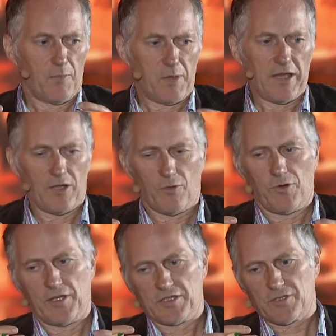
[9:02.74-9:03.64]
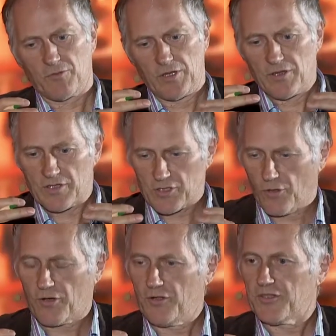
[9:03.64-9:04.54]
appeal was with
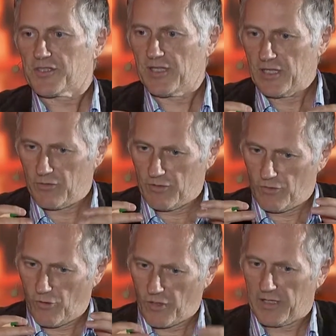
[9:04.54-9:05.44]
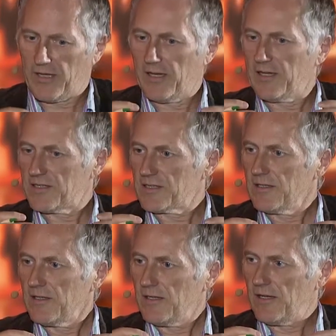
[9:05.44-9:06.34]
circles that you could organize,
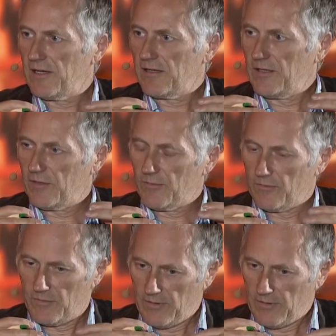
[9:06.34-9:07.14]
you know,